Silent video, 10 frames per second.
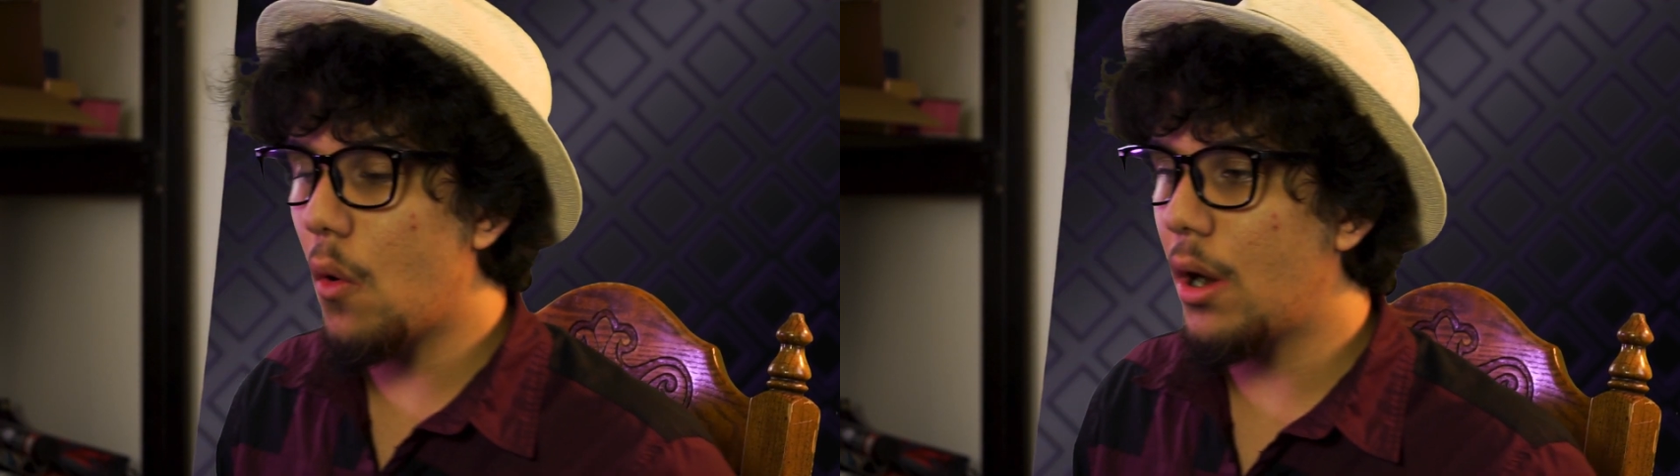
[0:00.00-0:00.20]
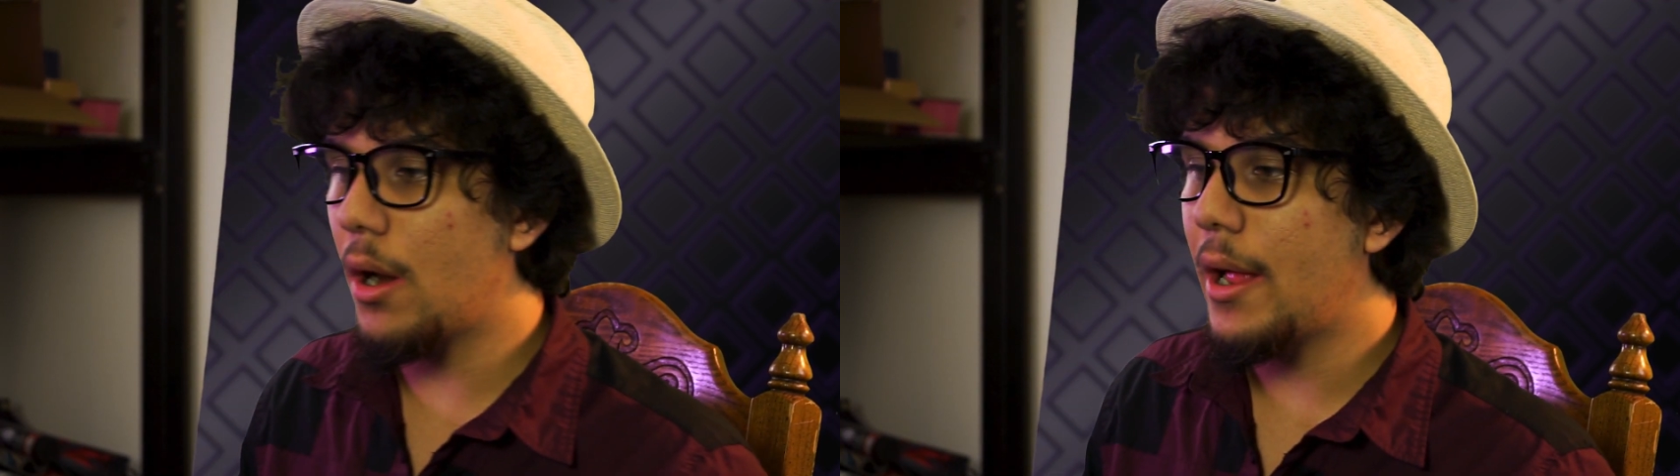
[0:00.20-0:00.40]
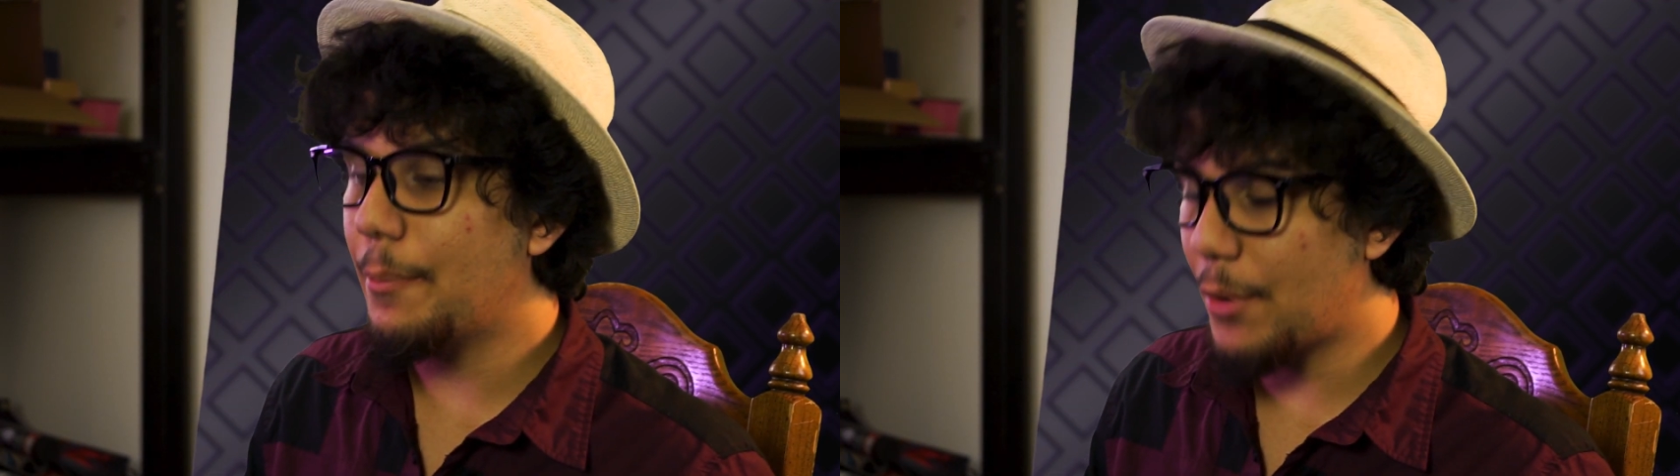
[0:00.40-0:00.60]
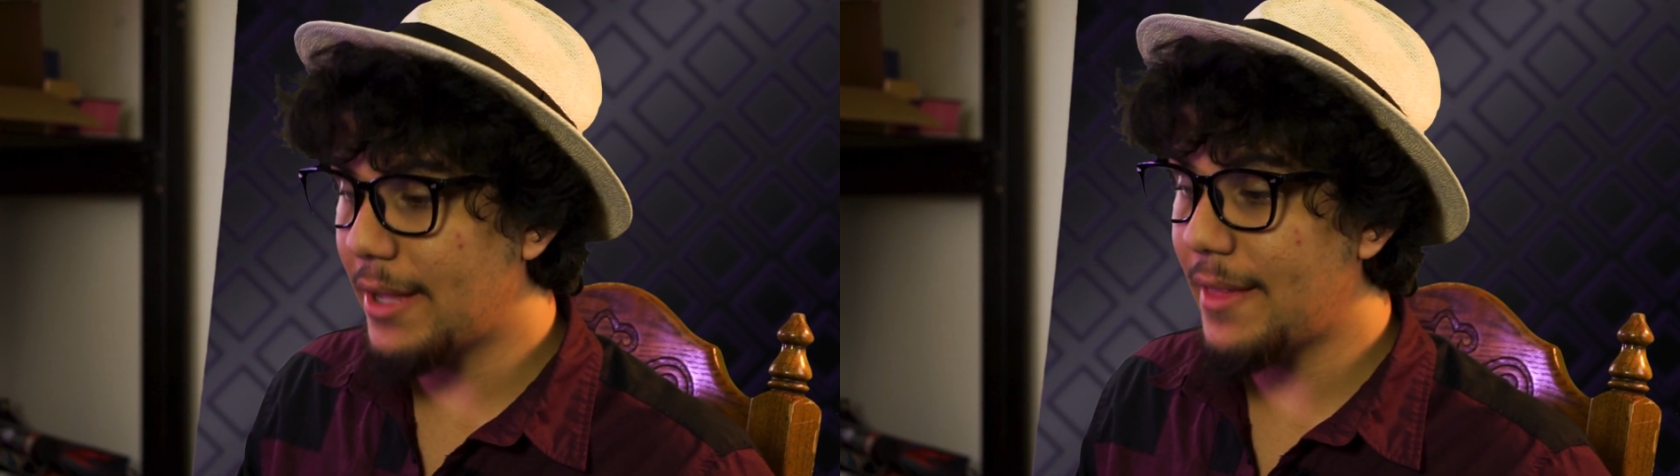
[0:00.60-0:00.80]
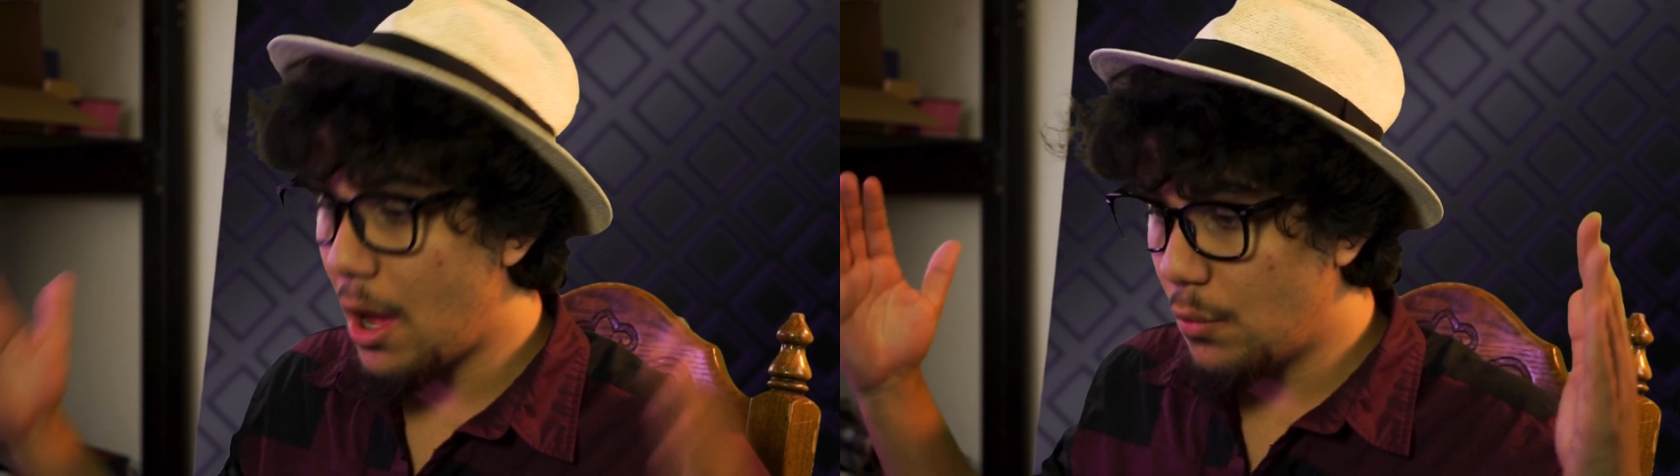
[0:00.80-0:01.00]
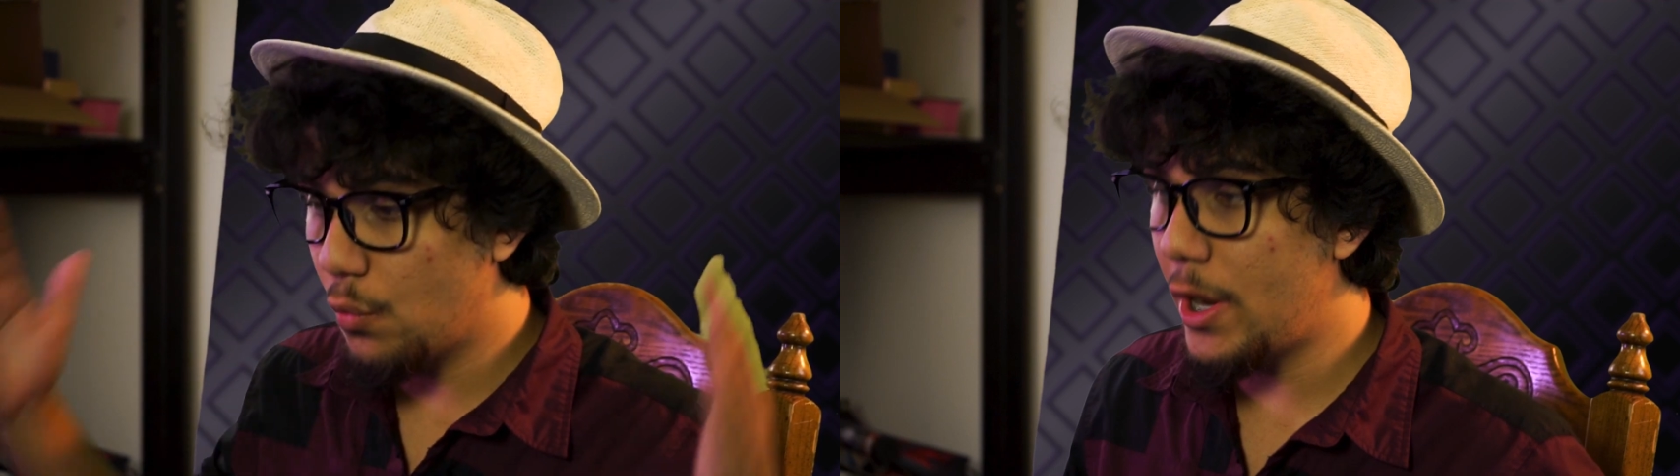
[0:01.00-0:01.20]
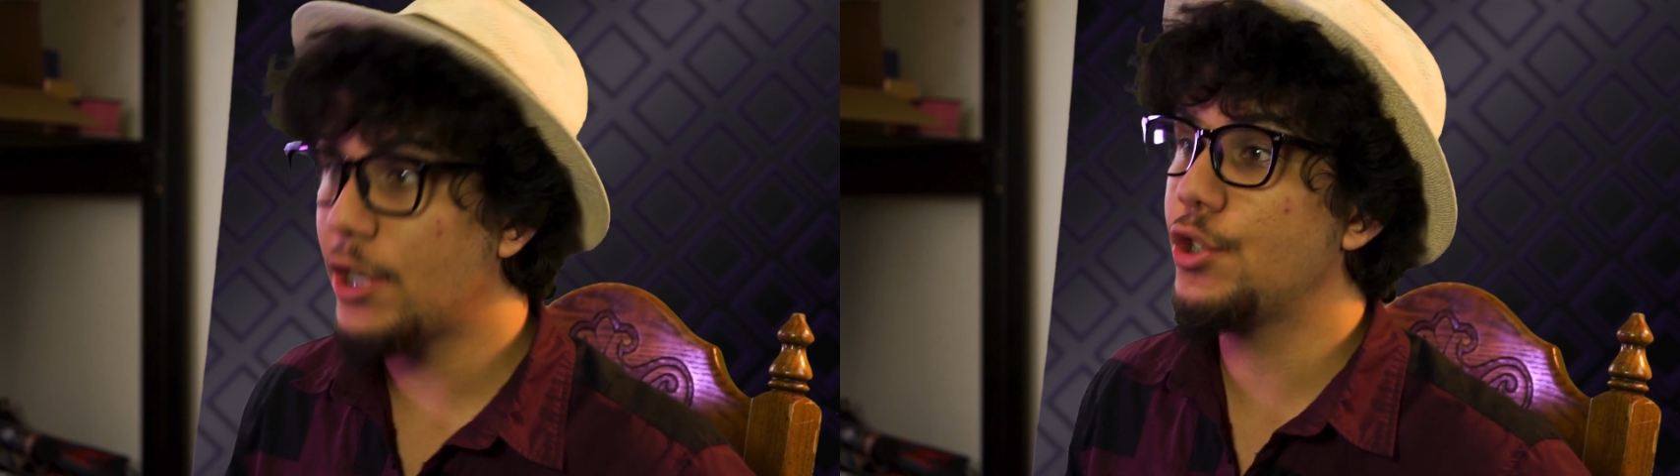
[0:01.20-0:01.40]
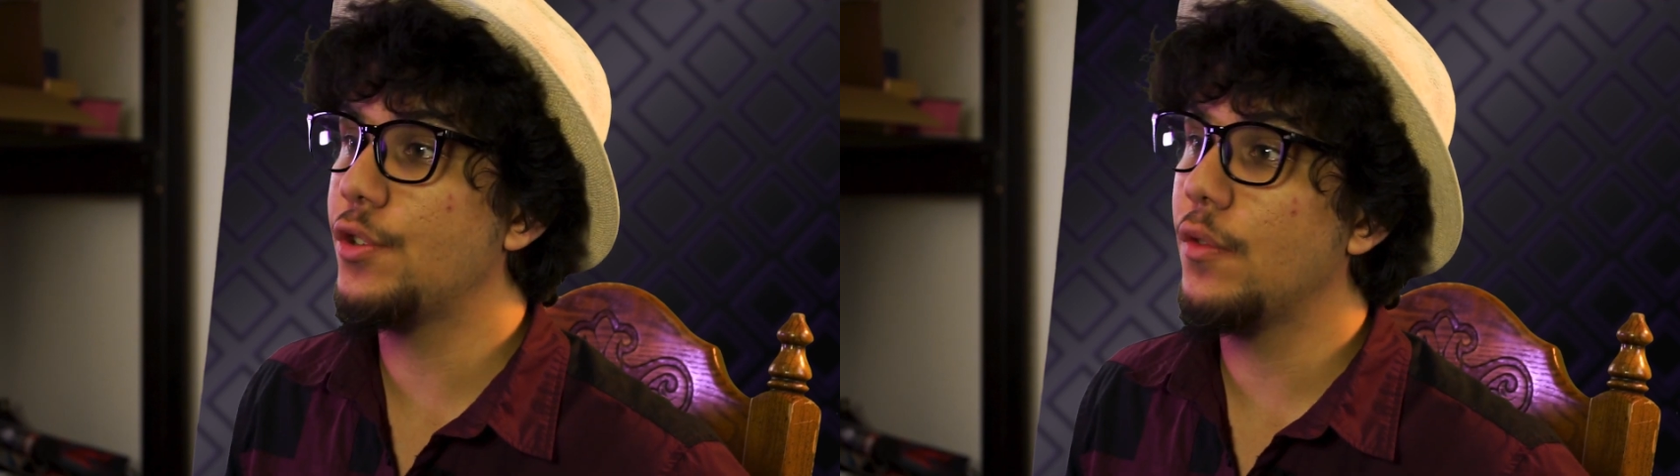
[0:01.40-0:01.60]
or break
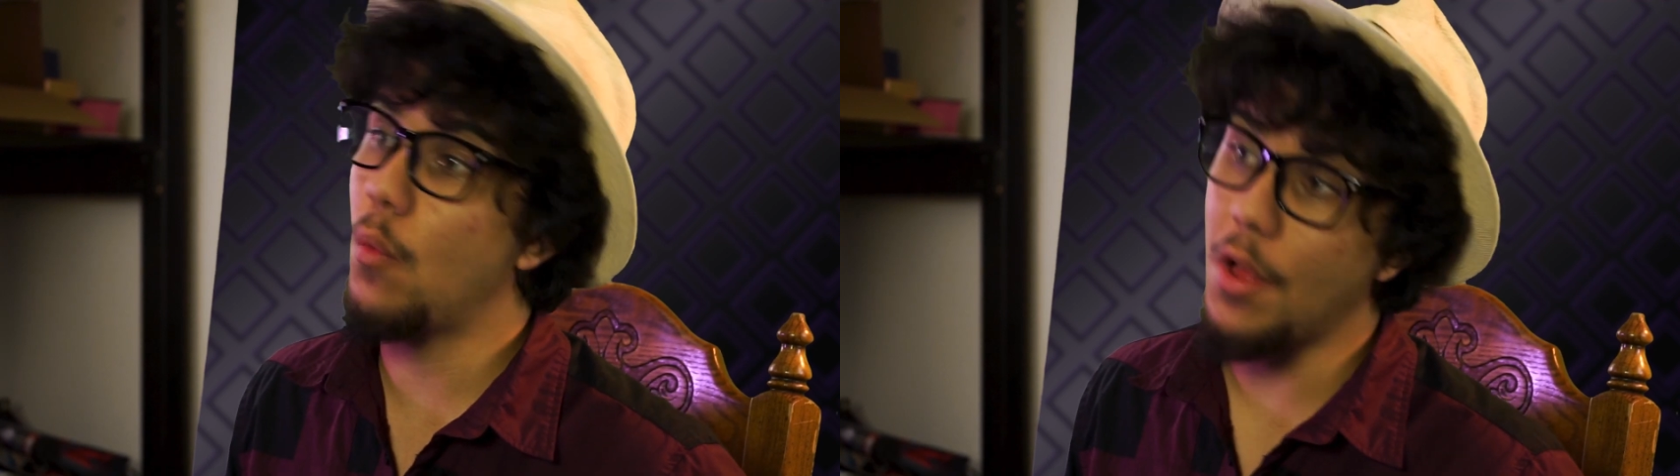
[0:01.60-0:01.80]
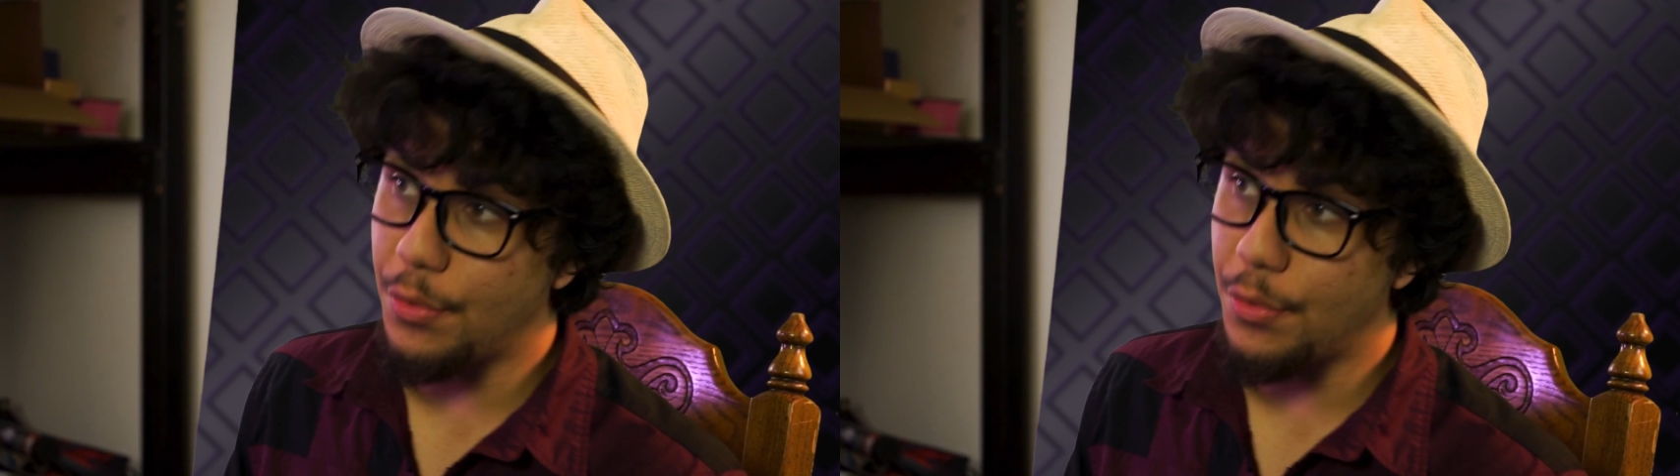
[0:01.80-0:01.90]
down which